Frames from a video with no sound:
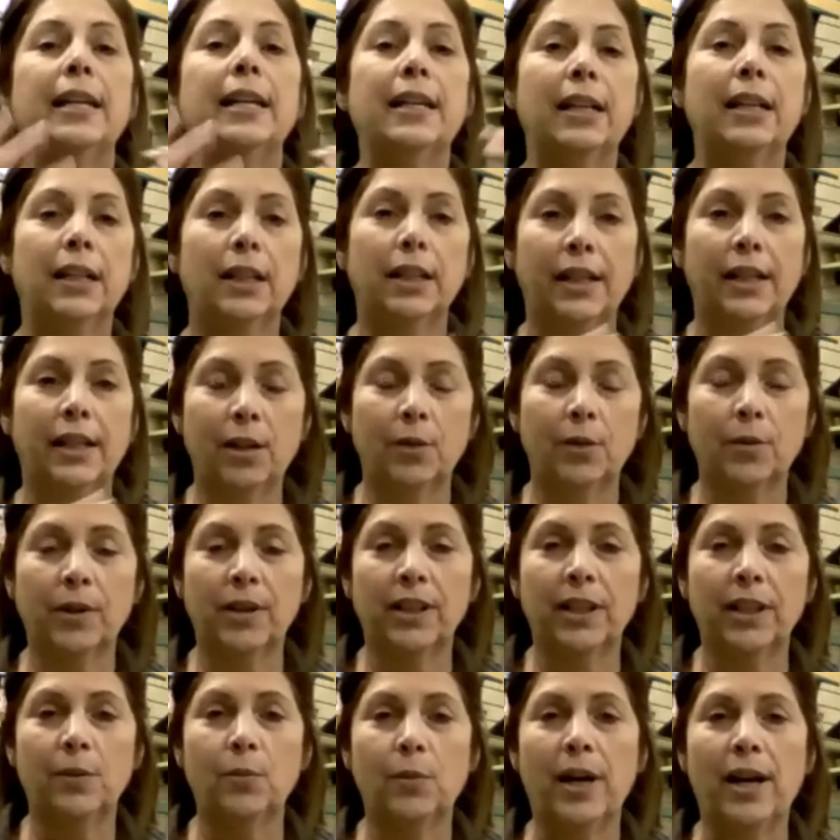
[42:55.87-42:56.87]
clean it
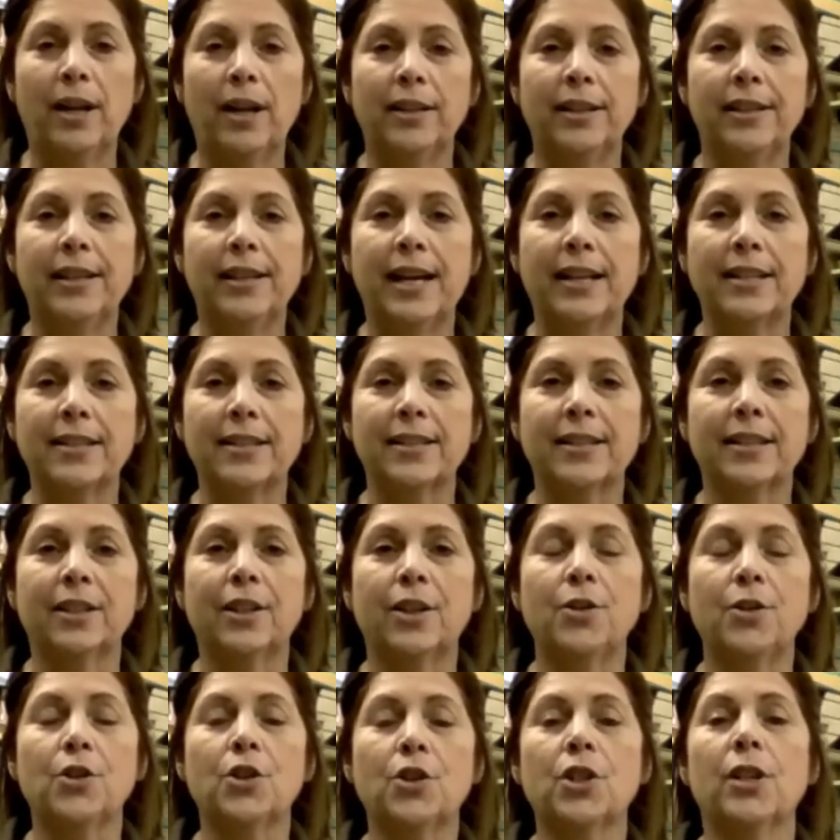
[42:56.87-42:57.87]
really well in that
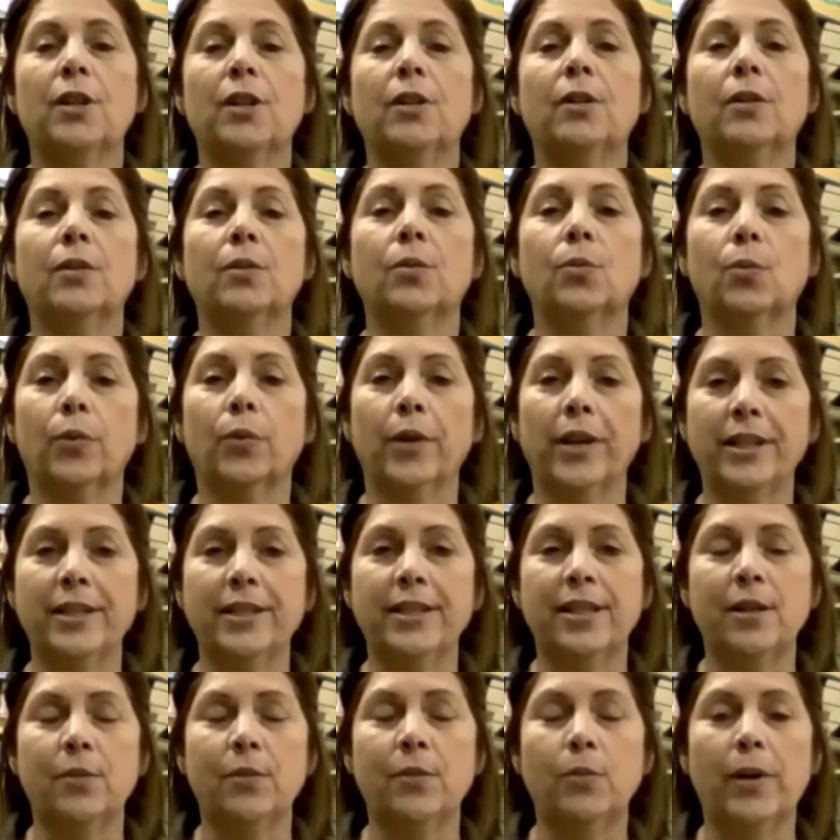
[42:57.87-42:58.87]
solution,
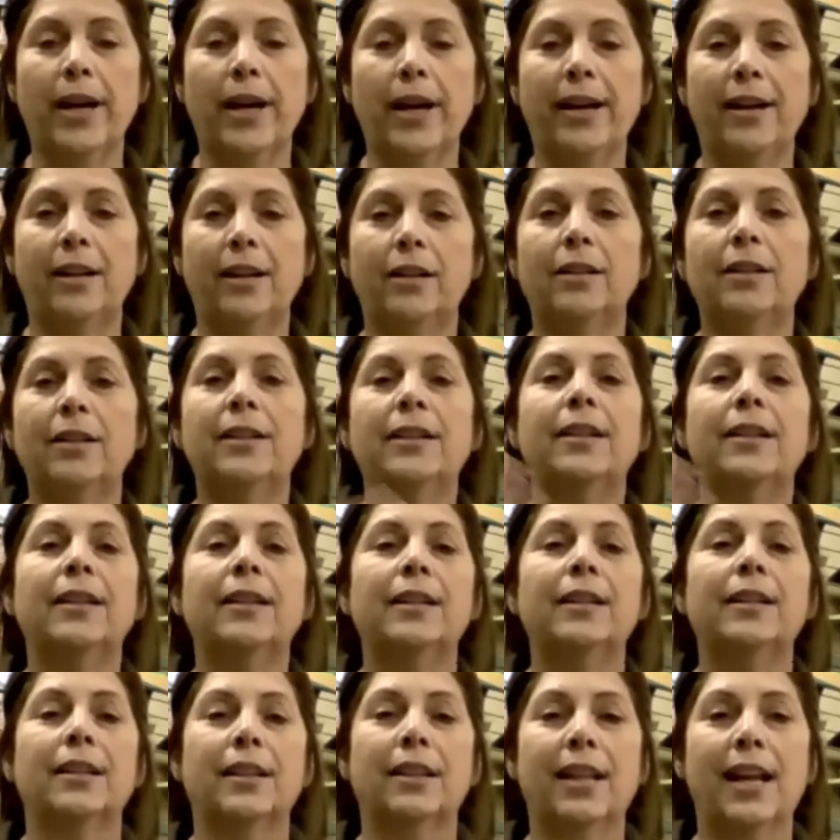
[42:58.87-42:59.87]
rinse it well,
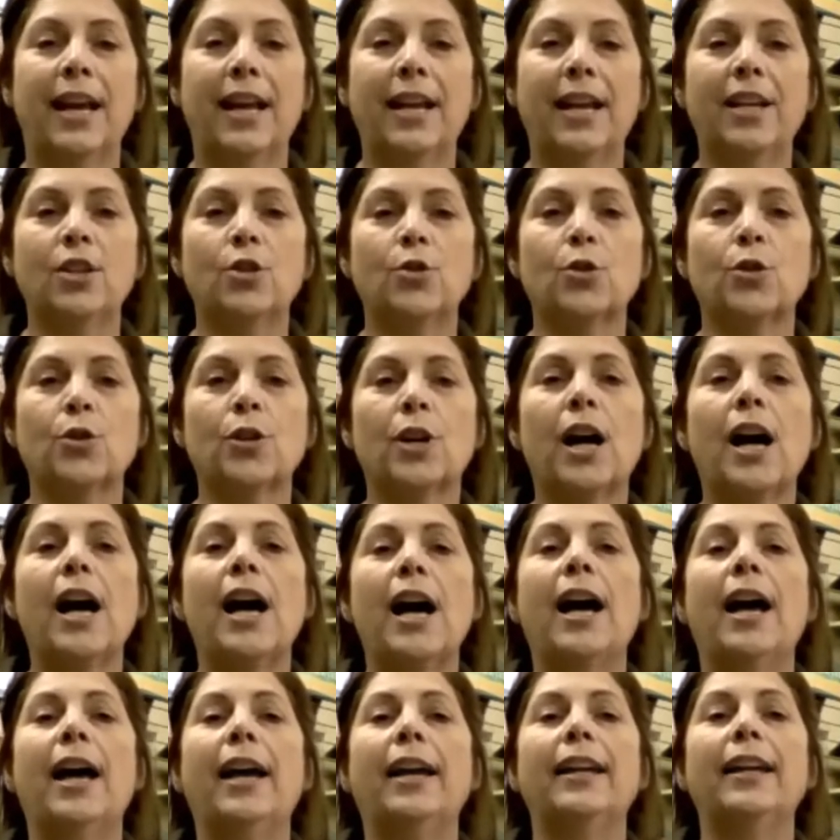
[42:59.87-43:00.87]
let it
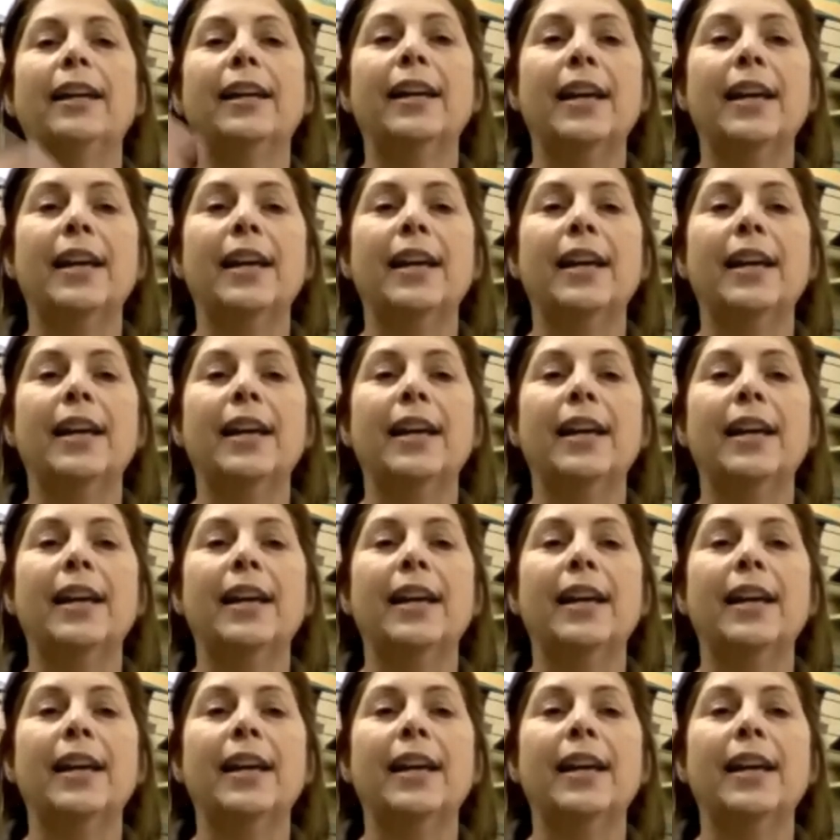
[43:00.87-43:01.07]
dry,